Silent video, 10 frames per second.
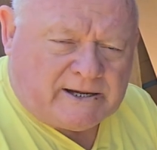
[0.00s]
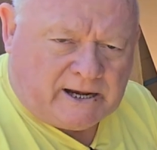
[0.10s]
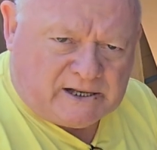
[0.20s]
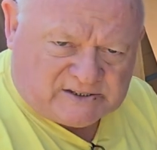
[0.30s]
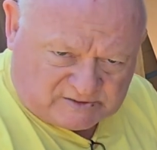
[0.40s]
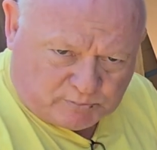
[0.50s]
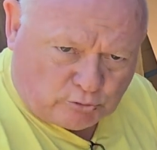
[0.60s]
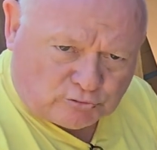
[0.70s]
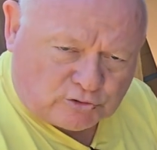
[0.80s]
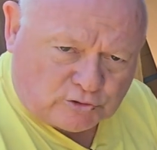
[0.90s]
any
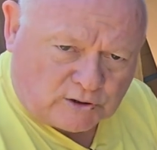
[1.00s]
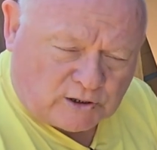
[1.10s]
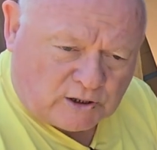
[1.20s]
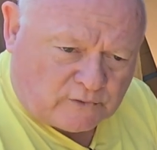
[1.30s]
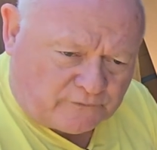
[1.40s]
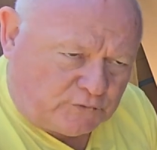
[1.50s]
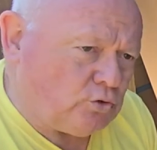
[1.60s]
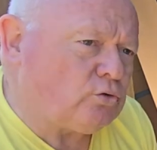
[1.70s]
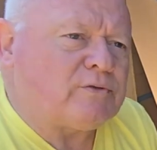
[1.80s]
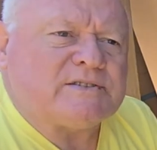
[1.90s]
spilt uh,
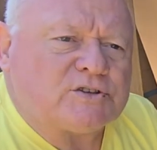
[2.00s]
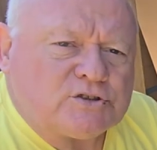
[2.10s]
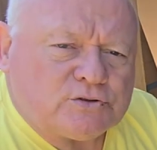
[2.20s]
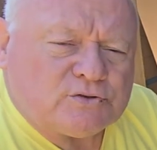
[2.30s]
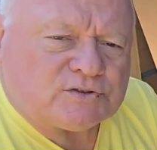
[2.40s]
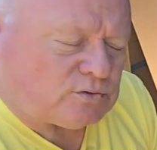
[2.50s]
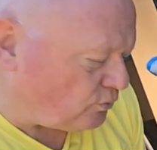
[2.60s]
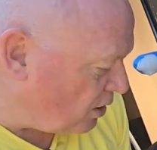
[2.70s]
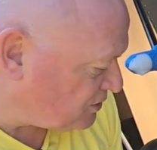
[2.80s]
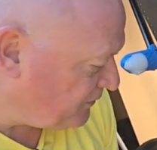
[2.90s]
fuel residues
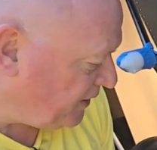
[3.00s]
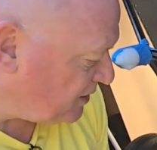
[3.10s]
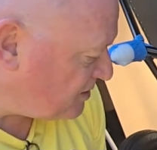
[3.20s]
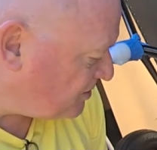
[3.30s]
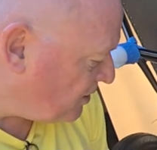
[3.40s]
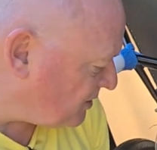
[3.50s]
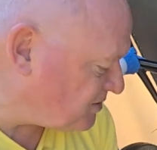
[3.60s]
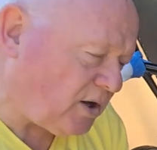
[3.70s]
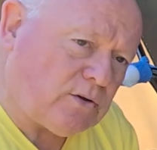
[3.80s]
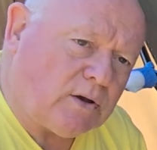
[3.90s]
whilst filling the Sonic,
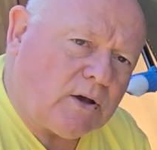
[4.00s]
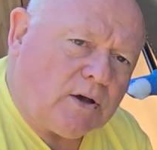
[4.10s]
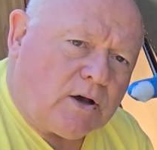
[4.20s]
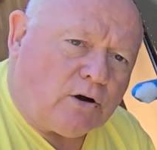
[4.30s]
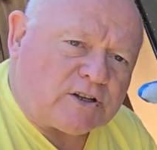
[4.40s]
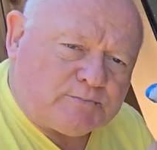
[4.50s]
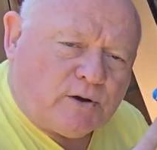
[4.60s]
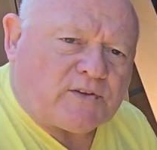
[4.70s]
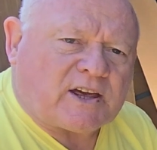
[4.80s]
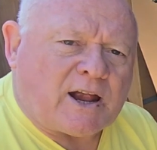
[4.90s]
so I'll just
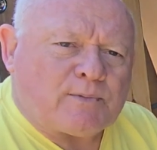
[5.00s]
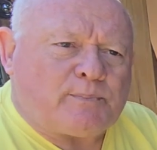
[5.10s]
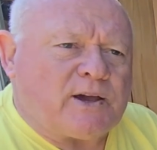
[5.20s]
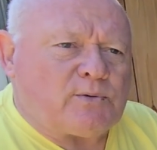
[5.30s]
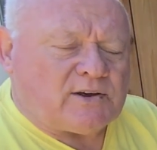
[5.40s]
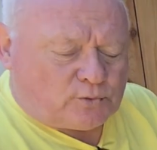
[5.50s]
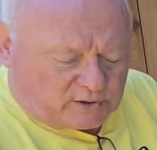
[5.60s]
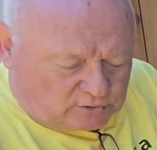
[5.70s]
move the camera up here and we'll have a quick...